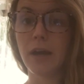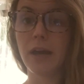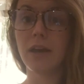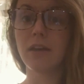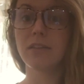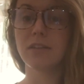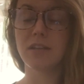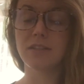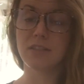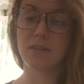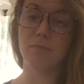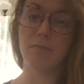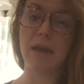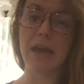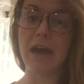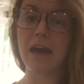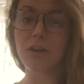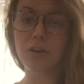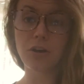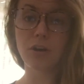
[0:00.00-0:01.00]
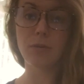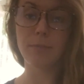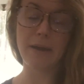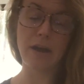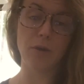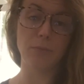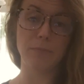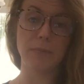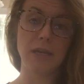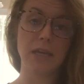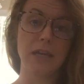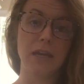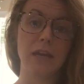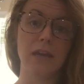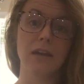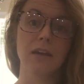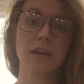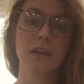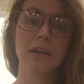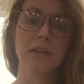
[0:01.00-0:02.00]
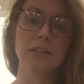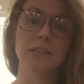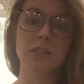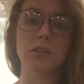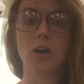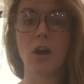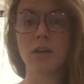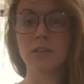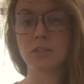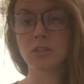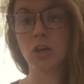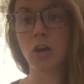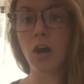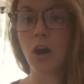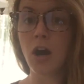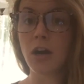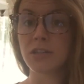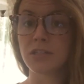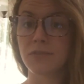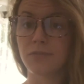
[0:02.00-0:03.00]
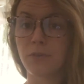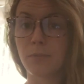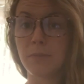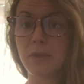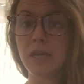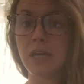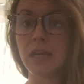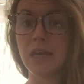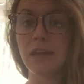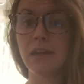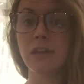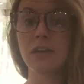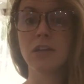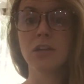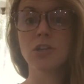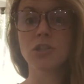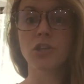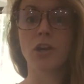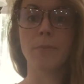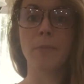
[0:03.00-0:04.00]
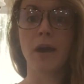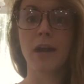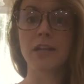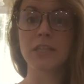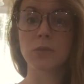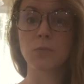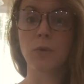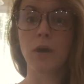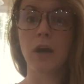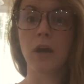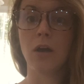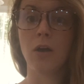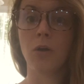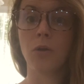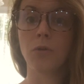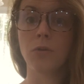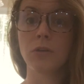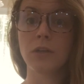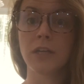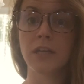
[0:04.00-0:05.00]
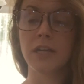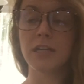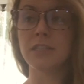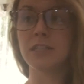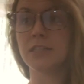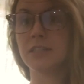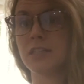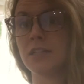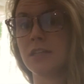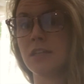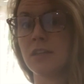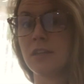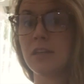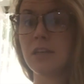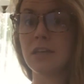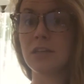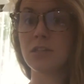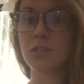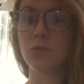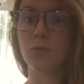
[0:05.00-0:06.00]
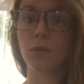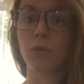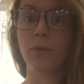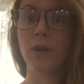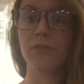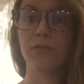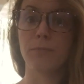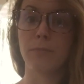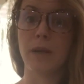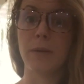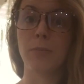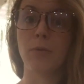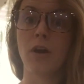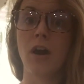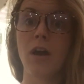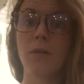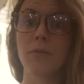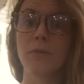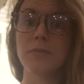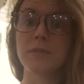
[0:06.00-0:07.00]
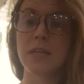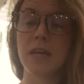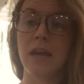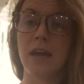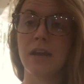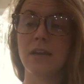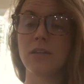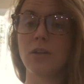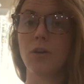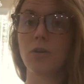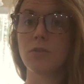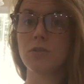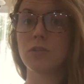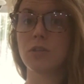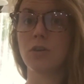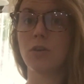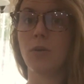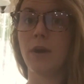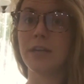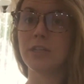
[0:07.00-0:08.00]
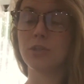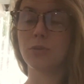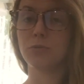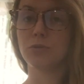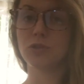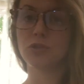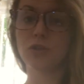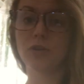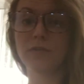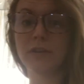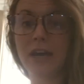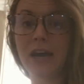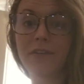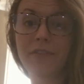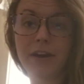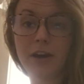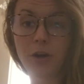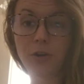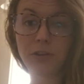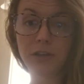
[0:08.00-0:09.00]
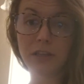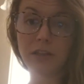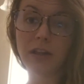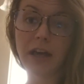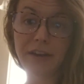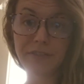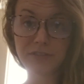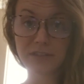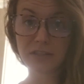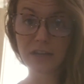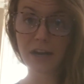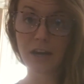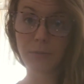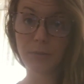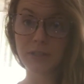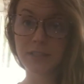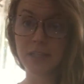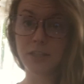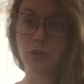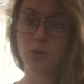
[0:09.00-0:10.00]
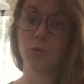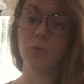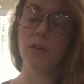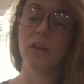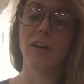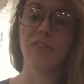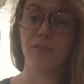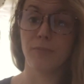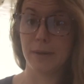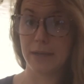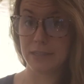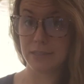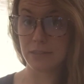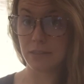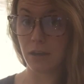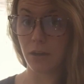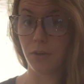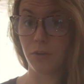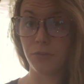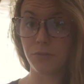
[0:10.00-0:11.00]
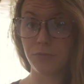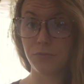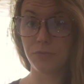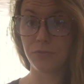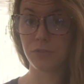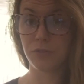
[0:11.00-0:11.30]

It doesn't matter about me. It's a lost cause for me. So I might as well get addicted to this to run away from my problems. And also I don't deserve to have a healthy lifestyle because I don't love myself.